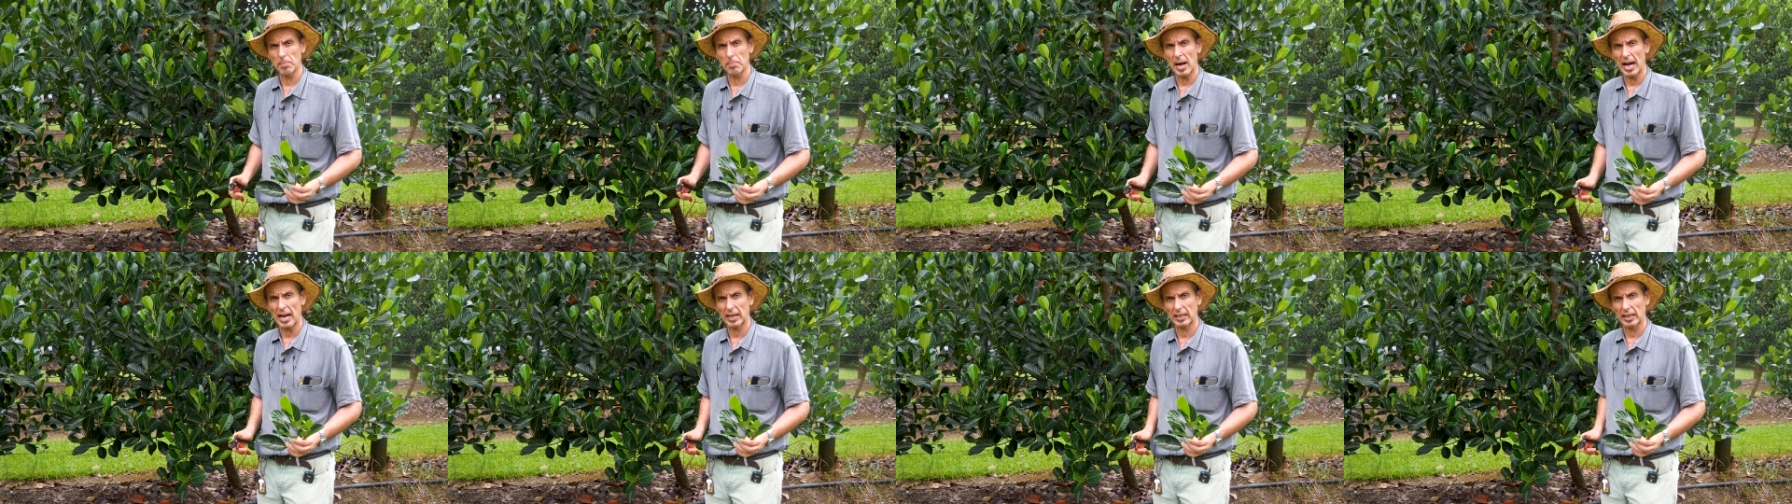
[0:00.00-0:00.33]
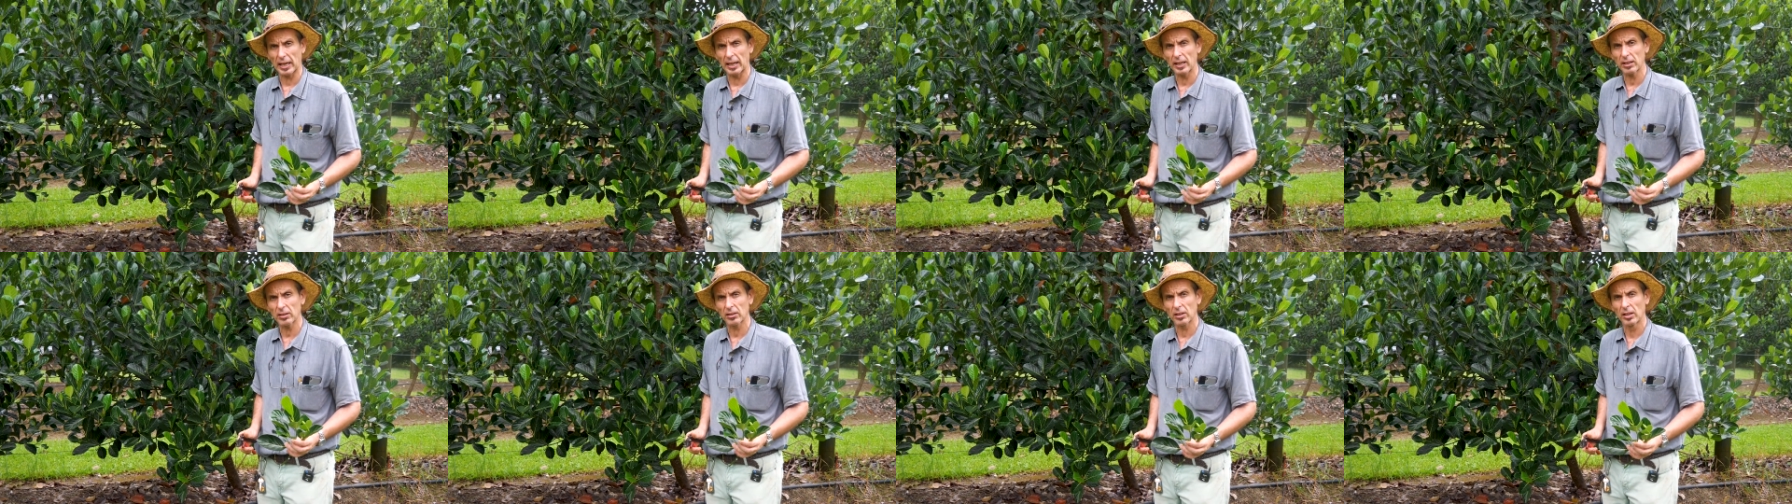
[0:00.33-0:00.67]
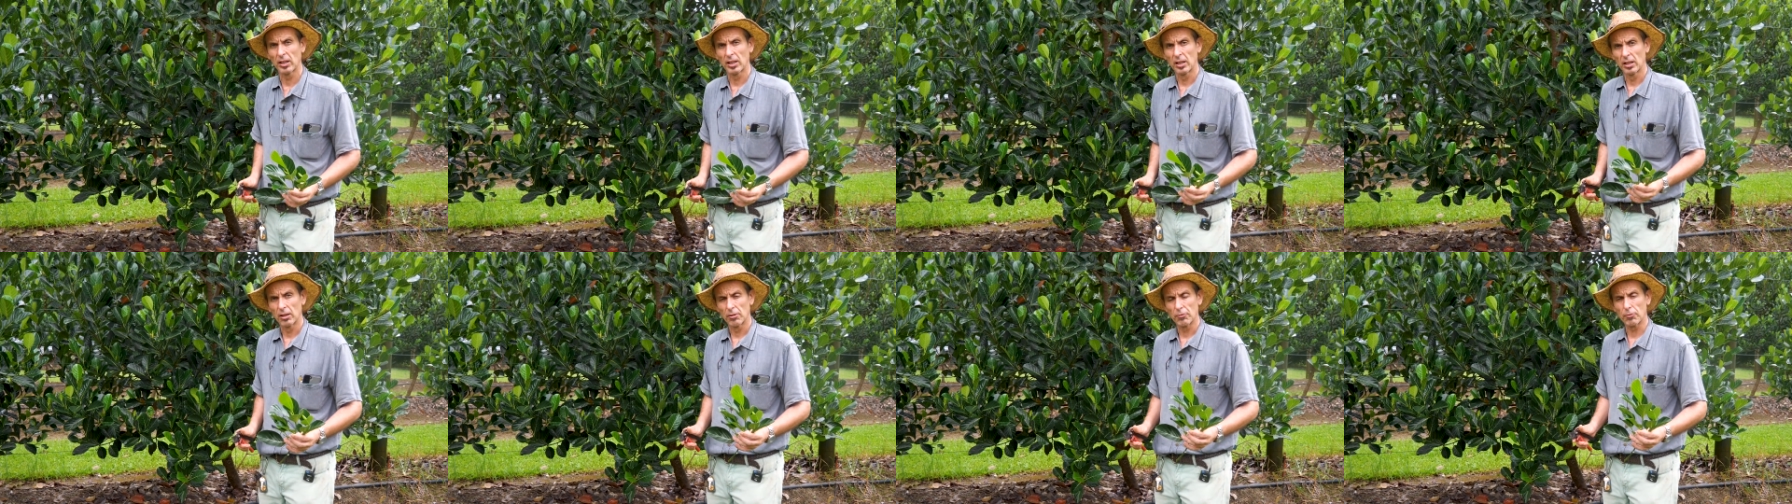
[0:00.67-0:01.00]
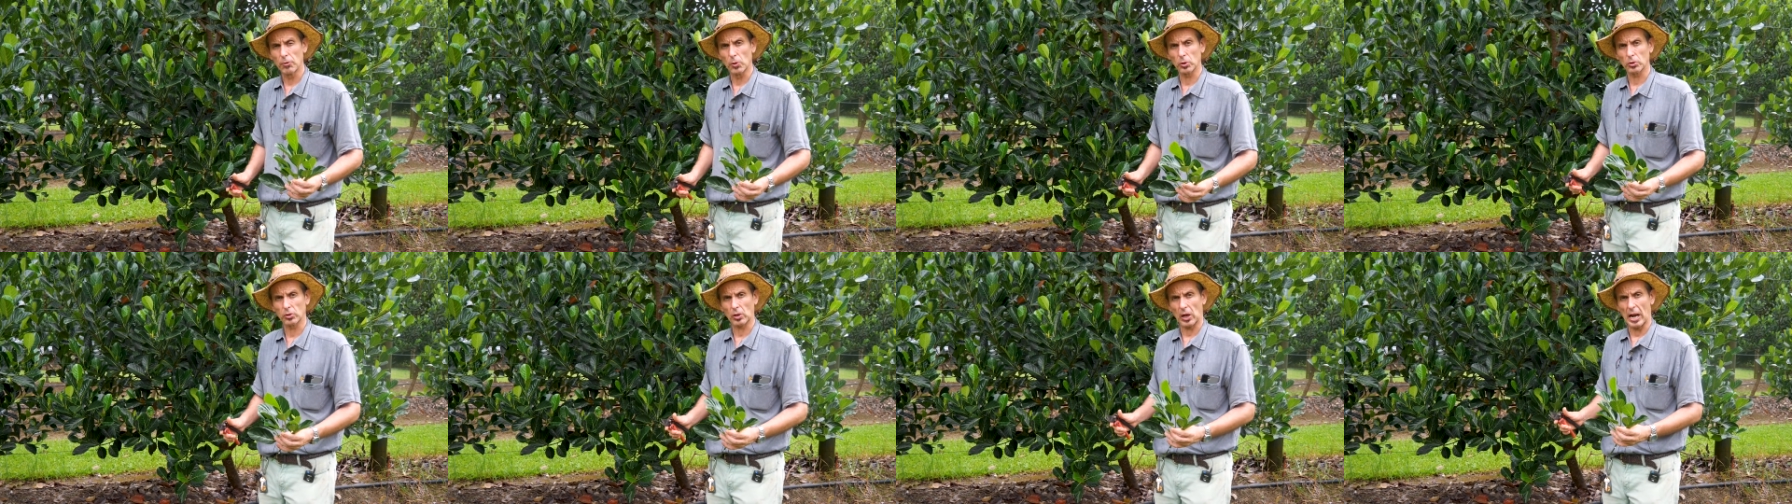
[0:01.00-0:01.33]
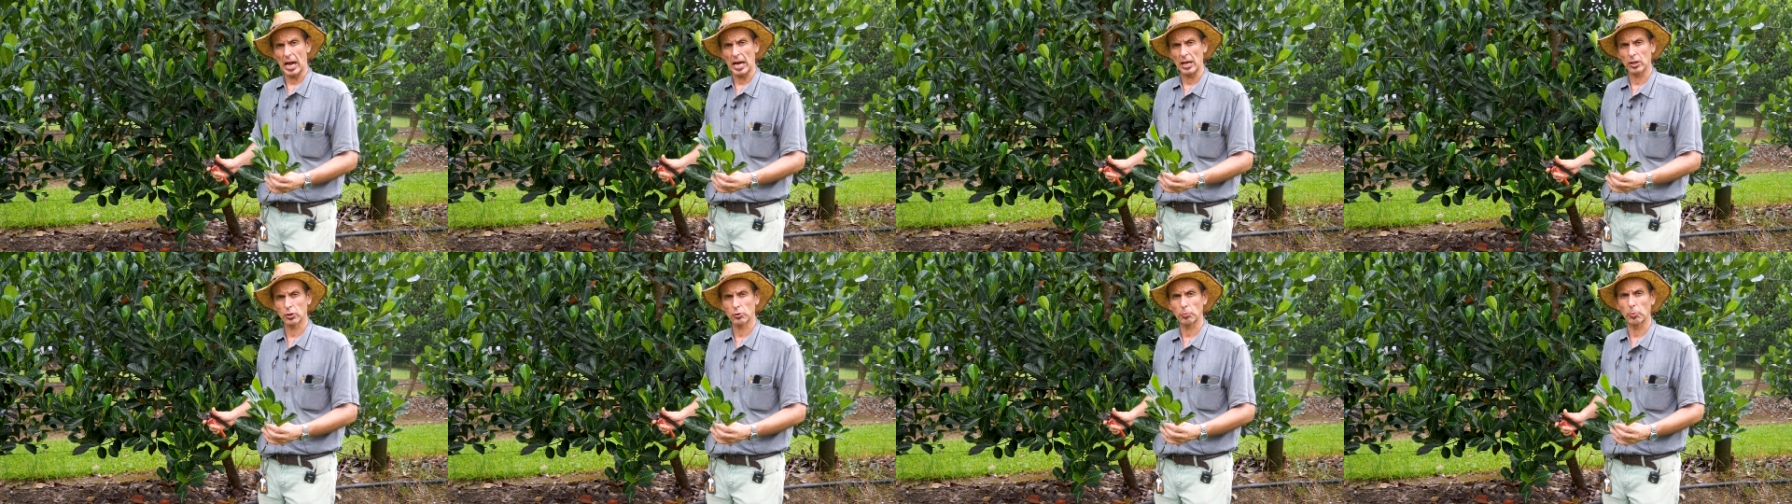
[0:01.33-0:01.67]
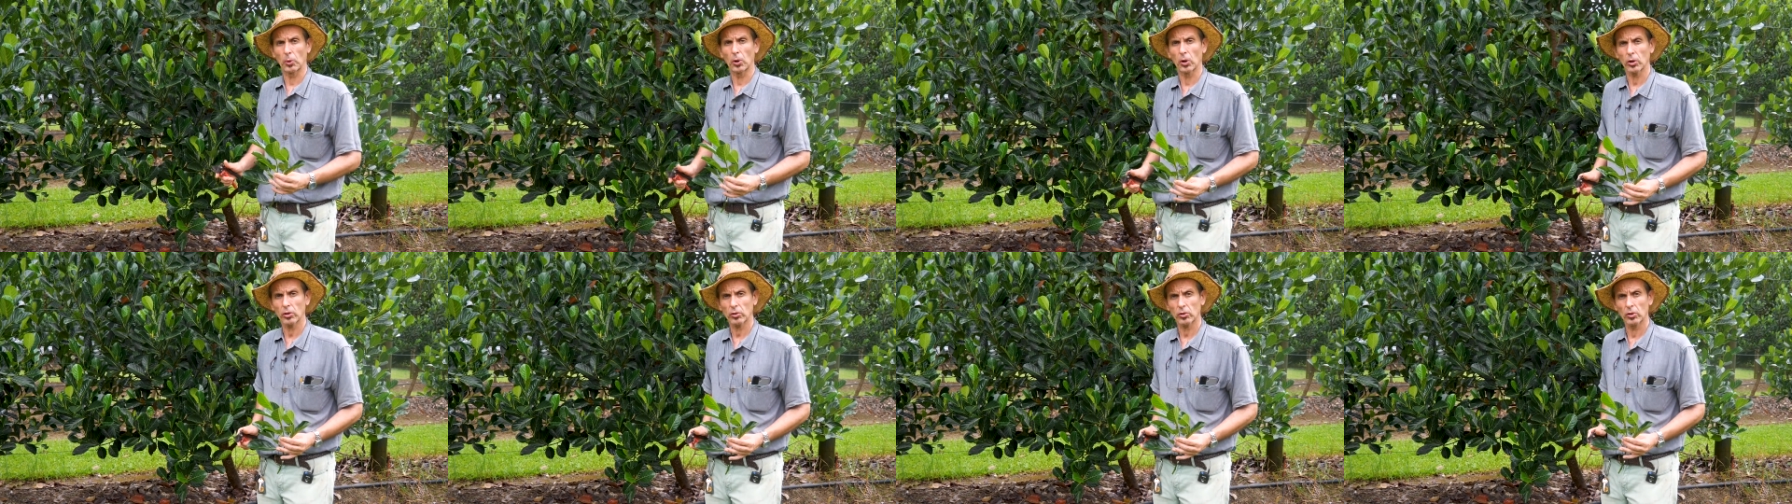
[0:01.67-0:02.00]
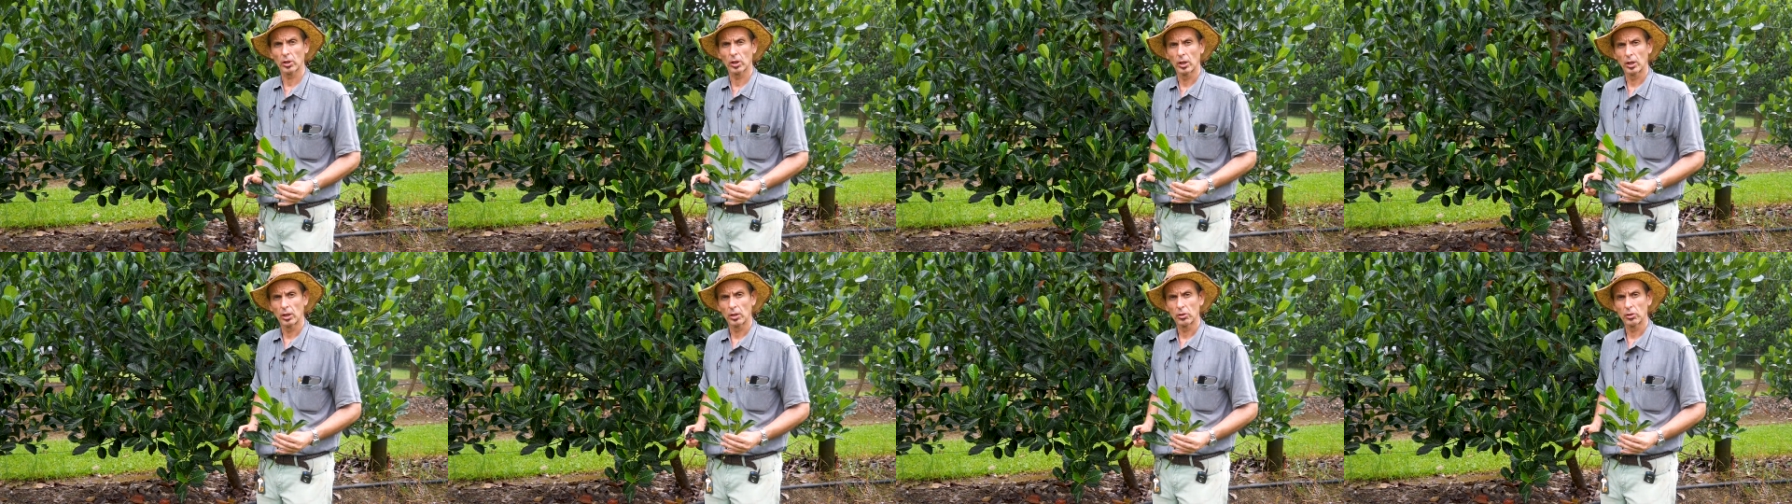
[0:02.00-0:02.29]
bucket for transport